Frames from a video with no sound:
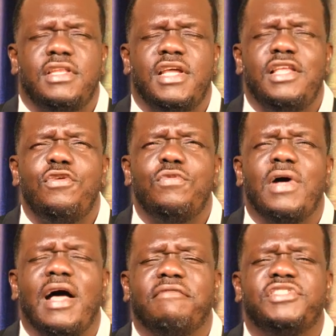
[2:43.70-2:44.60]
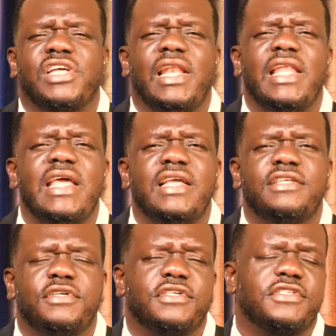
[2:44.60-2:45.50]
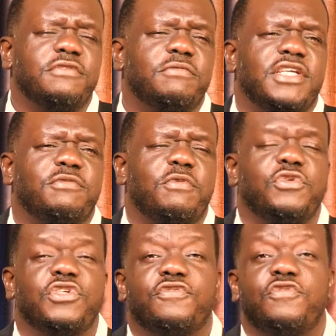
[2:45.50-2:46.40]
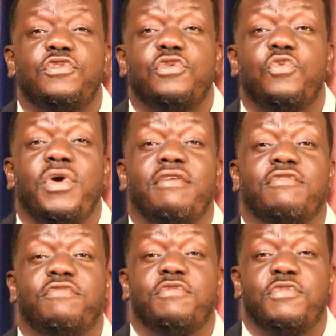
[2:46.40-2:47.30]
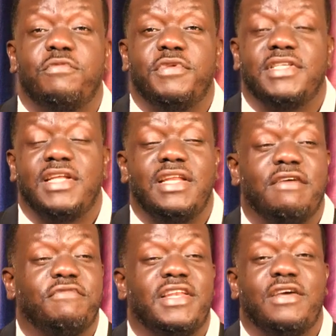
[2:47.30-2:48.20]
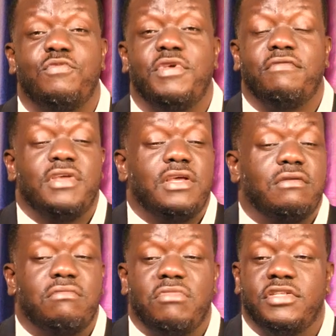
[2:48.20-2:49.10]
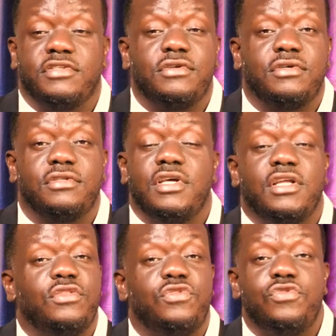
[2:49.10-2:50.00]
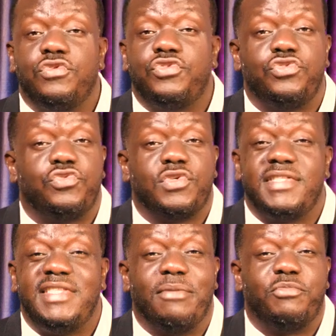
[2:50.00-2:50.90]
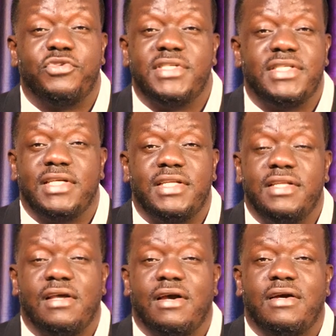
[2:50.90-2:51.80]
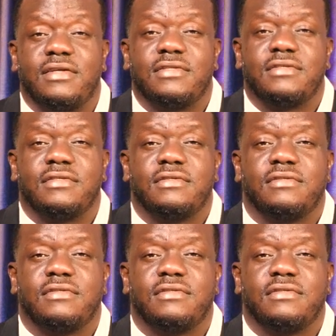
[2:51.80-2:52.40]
then you will have challenge because sometimes people just follow the wave of the moment. And then after that wave, it's gone. No truth was deposited in their hearts.